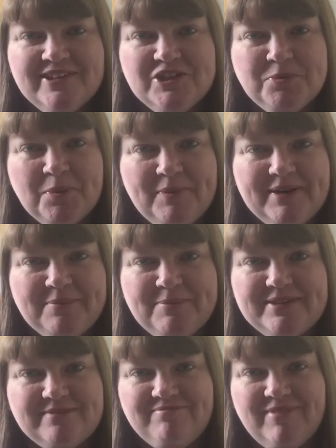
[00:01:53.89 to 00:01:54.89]
she'll probably
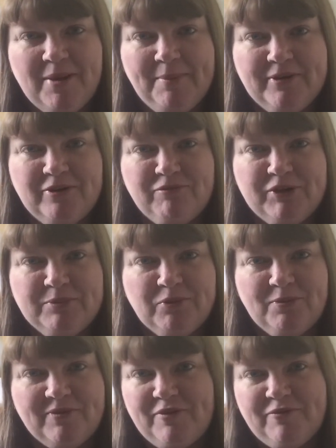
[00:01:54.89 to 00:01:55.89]
be up in her room or
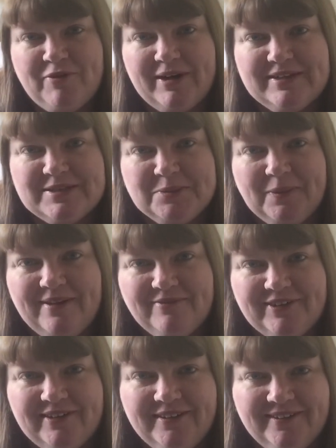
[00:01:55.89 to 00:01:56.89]
with her friends or
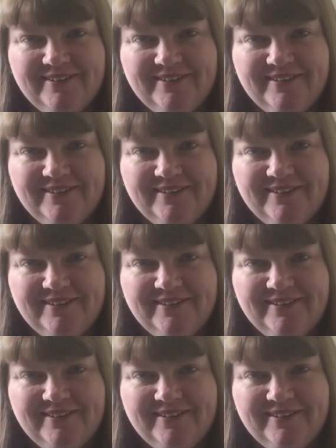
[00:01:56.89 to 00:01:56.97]
whatever.